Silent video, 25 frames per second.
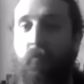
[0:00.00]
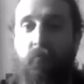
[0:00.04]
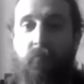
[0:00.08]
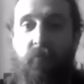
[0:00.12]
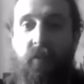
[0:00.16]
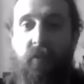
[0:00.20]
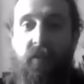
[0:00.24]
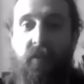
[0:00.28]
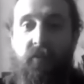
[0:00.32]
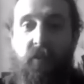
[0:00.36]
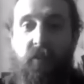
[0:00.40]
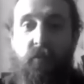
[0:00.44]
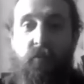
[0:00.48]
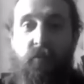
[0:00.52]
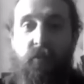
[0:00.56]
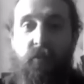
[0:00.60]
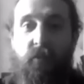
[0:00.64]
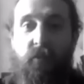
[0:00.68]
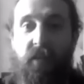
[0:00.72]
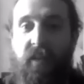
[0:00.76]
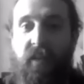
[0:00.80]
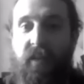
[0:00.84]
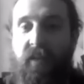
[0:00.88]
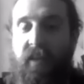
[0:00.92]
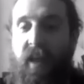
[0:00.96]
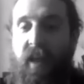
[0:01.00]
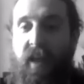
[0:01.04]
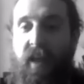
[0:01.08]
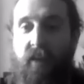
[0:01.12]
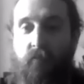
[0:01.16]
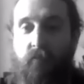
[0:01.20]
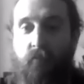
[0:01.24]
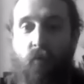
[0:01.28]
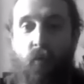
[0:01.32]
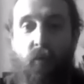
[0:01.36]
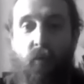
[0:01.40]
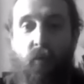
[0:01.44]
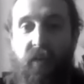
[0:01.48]
and usually you
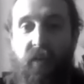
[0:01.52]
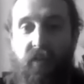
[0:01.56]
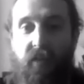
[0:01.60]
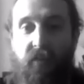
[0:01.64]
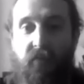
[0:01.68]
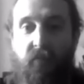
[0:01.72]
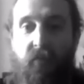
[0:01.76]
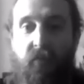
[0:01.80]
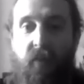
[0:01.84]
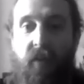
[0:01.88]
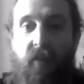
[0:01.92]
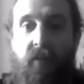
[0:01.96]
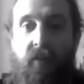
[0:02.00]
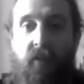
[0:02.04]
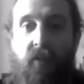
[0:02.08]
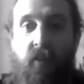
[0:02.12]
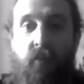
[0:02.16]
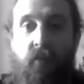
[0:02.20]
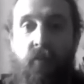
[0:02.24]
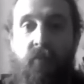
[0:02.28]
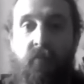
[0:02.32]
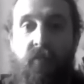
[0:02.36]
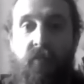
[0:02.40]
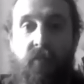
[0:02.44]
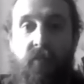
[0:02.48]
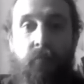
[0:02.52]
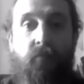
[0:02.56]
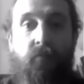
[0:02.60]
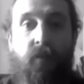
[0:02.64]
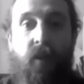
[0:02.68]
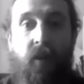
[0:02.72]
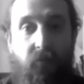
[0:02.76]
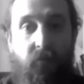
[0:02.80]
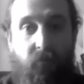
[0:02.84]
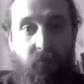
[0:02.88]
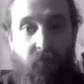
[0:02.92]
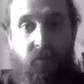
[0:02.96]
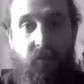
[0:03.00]
walk into the venue and there's
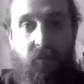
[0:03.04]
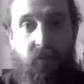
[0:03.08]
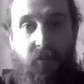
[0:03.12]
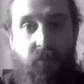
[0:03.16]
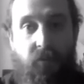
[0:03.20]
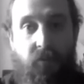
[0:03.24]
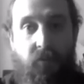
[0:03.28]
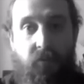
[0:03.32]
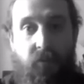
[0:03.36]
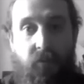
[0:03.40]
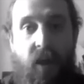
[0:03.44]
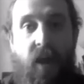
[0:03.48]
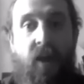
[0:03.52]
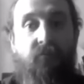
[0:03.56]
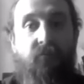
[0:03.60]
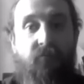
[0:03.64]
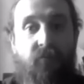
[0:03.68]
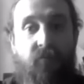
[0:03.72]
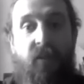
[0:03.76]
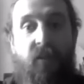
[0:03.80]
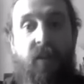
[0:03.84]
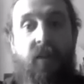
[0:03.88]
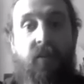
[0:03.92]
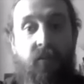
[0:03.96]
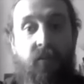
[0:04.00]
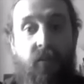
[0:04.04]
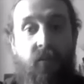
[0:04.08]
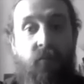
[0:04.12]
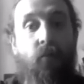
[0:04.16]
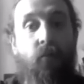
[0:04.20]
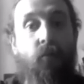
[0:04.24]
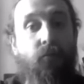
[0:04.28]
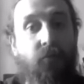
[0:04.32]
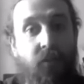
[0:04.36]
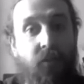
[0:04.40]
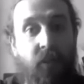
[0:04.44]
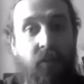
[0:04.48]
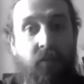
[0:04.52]
breakfast at the venue all
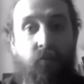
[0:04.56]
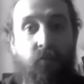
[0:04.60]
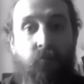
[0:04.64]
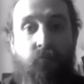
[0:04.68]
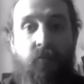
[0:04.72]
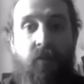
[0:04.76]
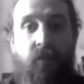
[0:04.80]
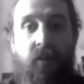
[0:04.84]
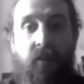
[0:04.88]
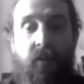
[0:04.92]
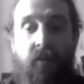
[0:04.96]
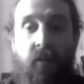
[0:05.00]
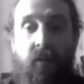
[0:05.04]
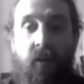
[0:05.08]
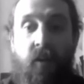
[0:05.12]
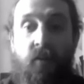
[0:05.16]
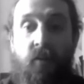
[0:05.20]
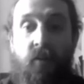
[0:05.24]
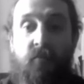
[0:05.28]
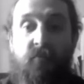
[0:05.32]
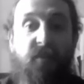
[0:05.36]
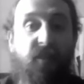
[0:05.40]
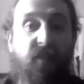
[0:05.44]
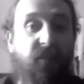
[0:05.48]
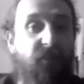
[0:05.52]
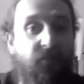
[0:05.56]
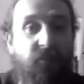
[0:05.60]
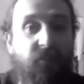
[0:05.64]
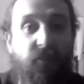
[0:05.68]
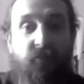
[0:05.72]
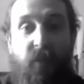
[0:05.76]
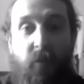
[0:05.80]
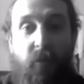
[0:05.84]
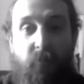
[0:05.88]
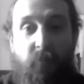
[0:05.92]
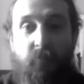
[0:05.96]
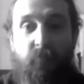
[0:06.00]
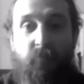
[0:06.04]
set up ready to go. So just
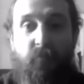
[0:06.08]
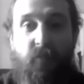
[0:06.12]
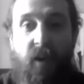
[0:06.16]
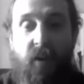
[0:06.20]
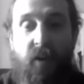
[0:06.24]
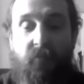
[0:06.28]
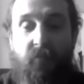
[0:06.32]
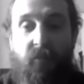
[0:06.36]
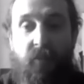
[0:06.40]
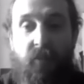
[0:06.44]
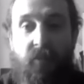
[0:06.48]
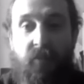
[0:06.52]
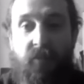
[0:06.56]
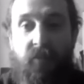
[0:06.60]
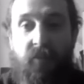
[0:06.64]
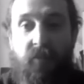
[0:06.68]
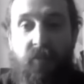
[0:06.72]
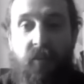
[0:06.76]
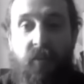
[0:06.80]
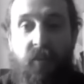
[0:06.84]
grab some breakfast,